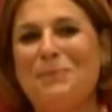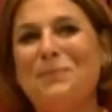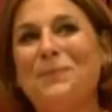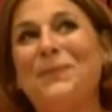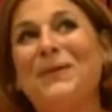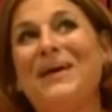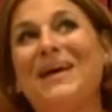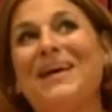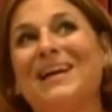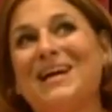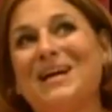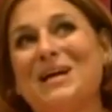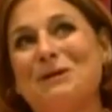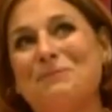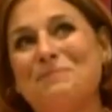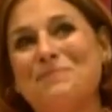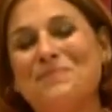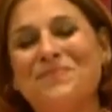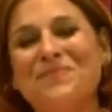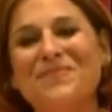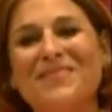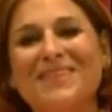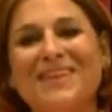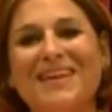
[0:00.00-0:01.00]
but,
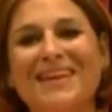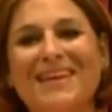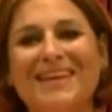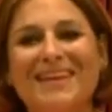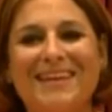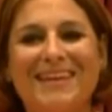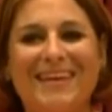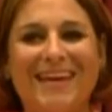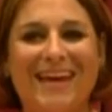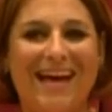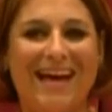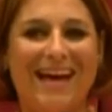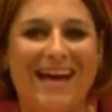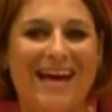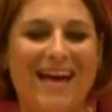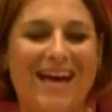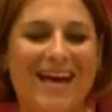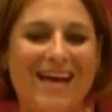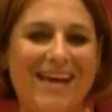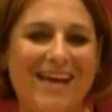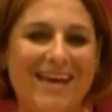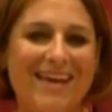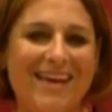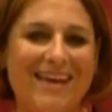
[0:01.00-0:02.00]
um, yeah,
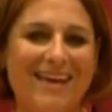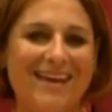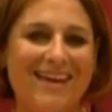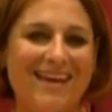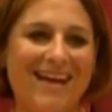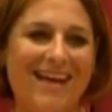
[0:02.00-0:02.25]
I,